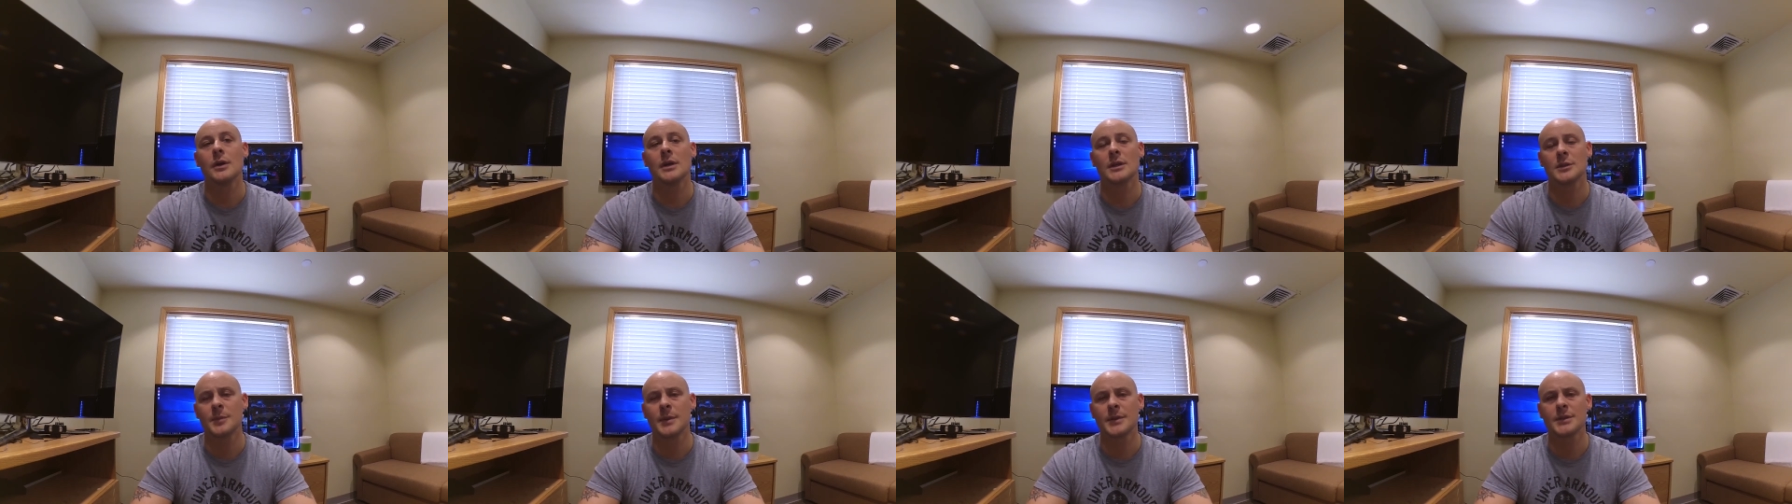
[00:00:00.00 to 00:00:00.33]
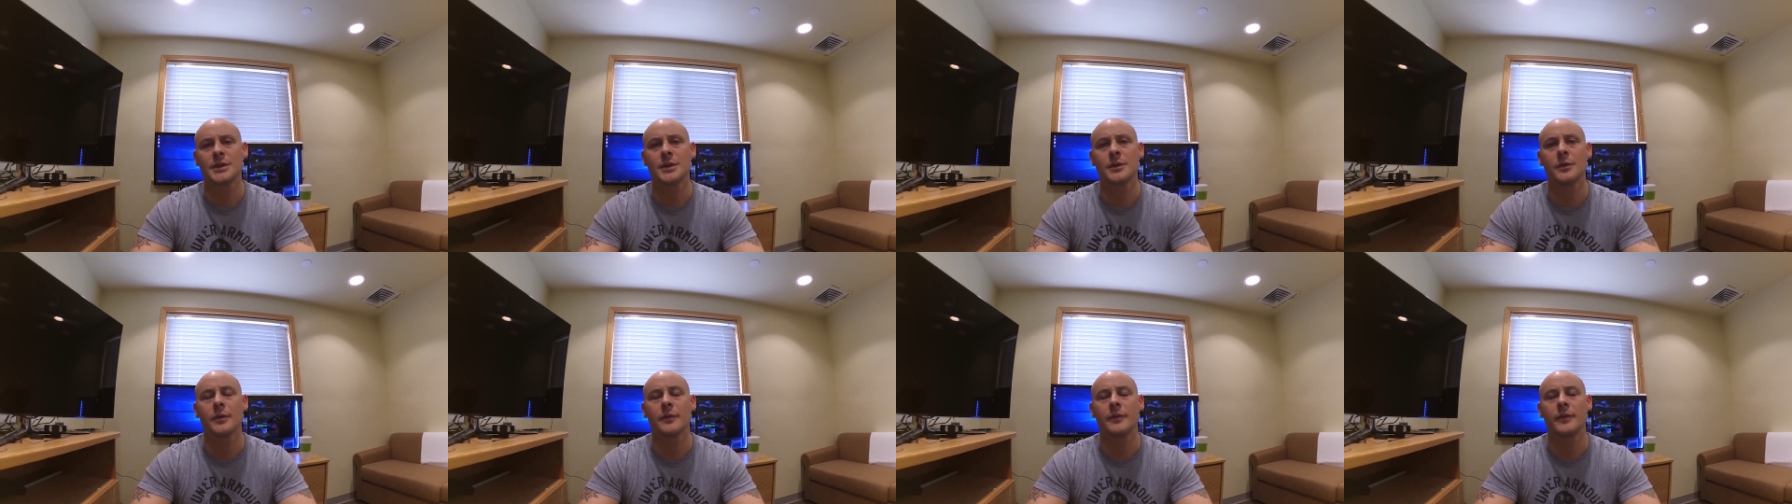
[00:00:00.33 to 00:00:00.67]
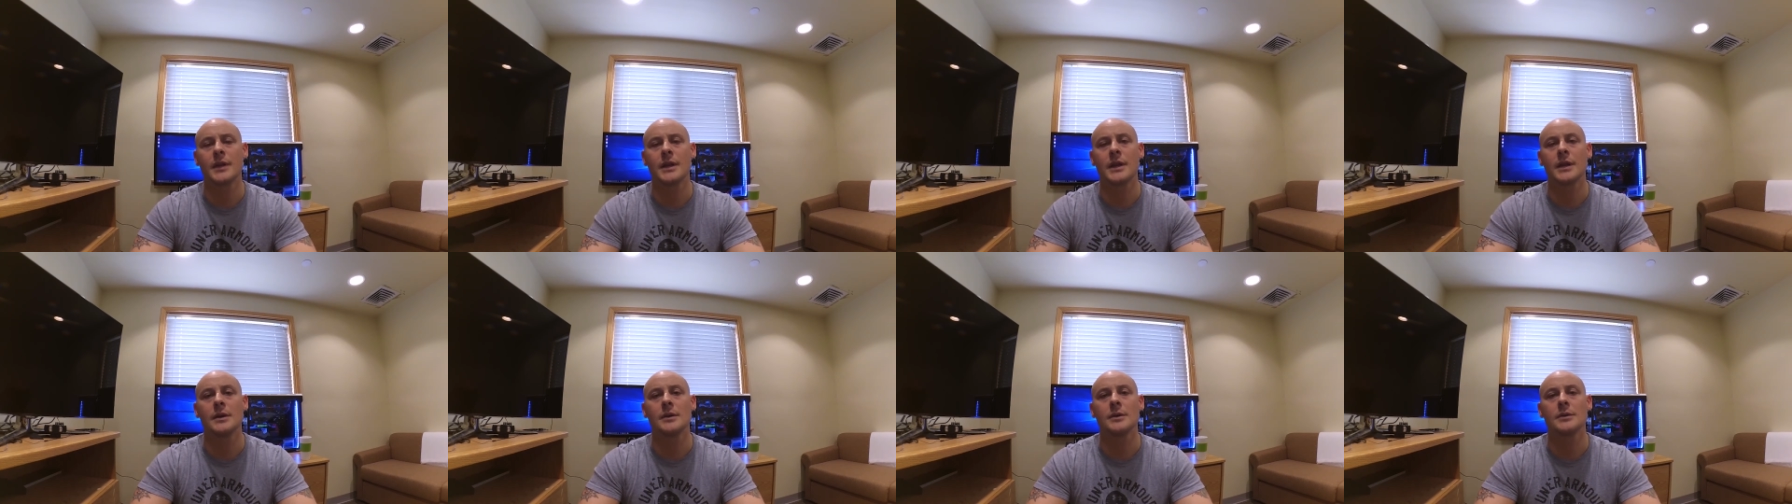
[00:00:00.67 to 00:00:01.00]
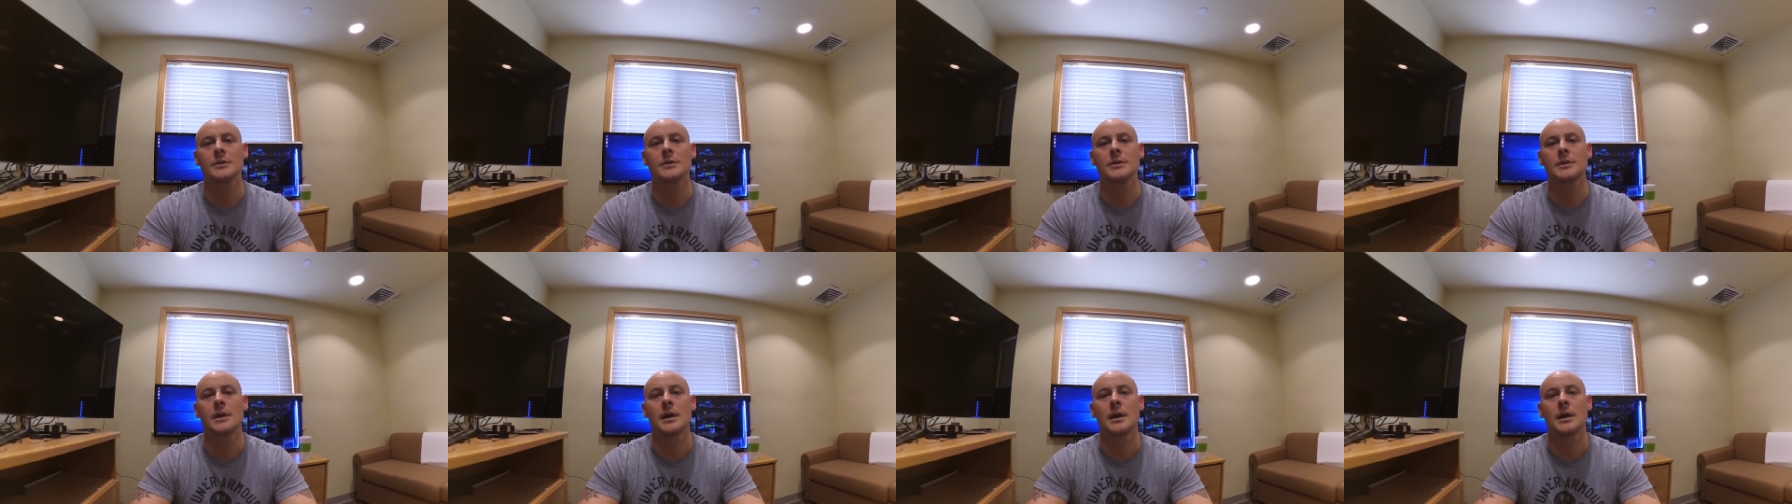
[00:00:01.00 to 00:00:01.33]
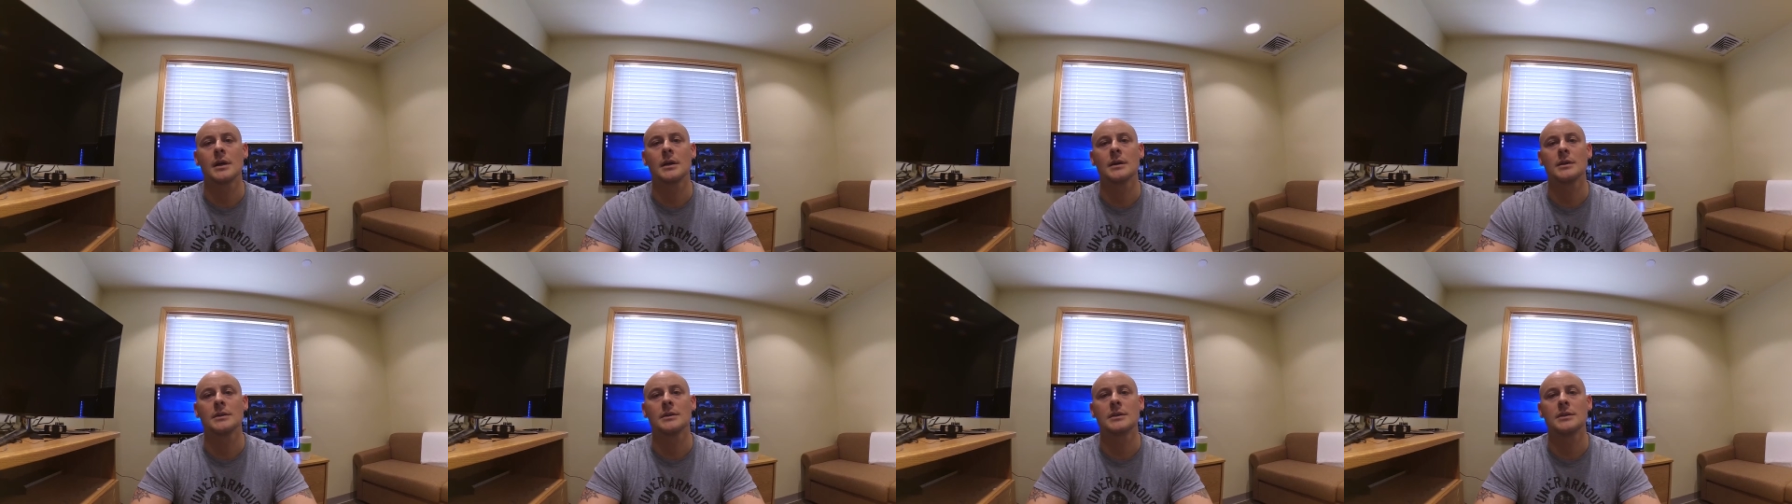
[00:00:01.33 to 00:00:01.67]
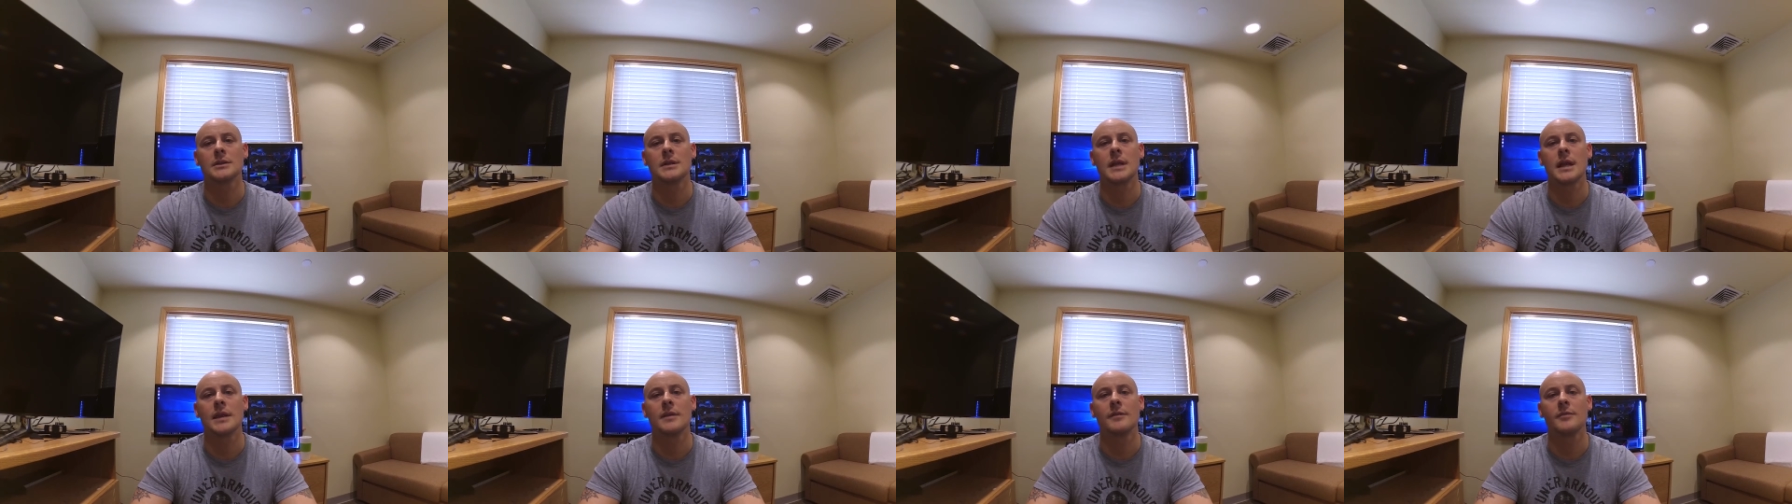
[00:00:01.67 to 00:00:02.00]
especially with videos, uh,
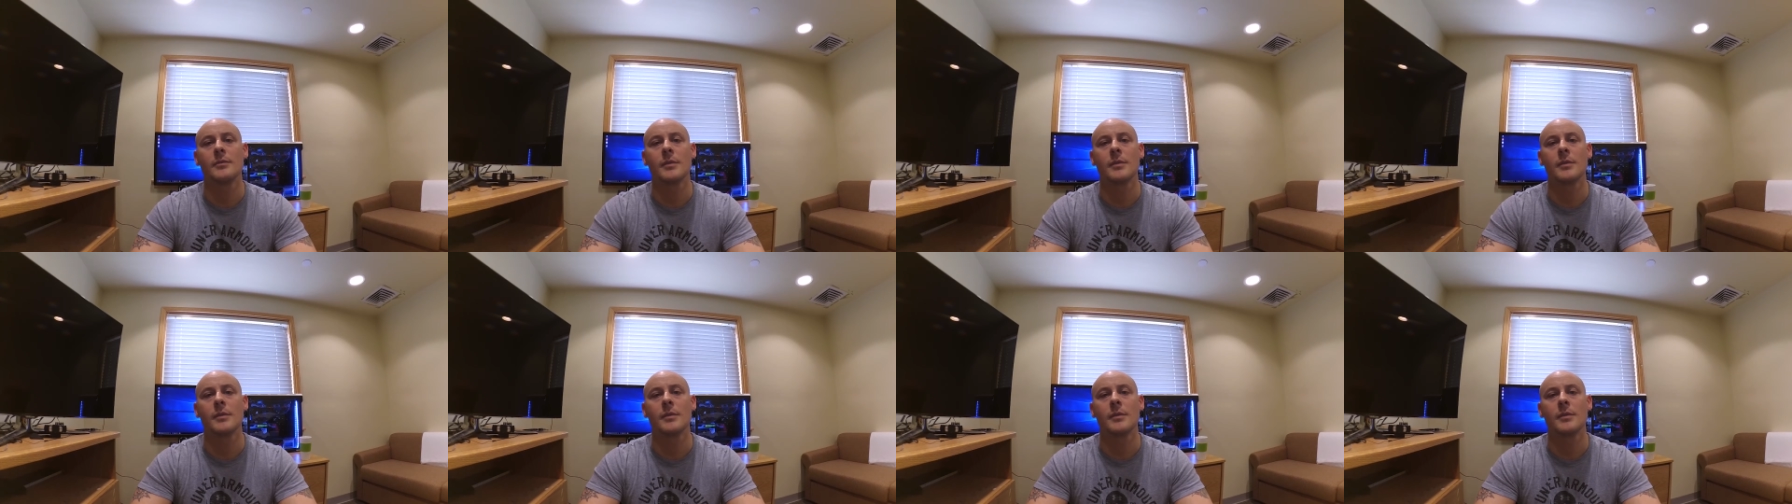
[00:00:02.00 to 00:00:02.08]
save